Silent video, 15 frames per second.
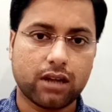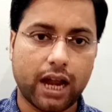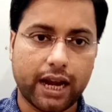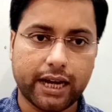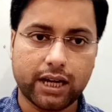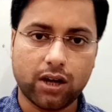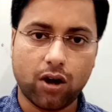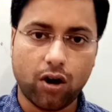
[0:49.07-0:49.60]

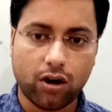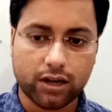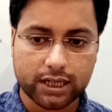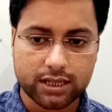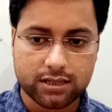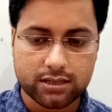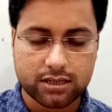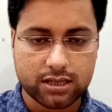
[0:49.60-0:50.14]
and
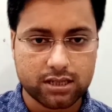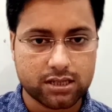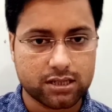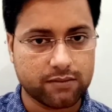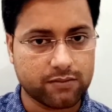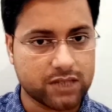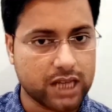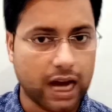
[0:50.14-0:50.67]
organ
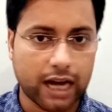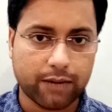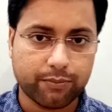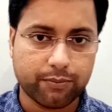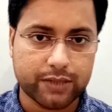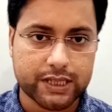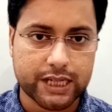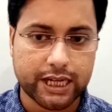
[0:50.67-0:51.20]
systems are
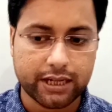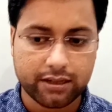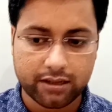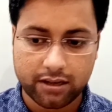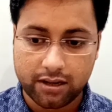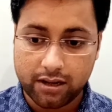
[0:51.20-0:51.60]
present,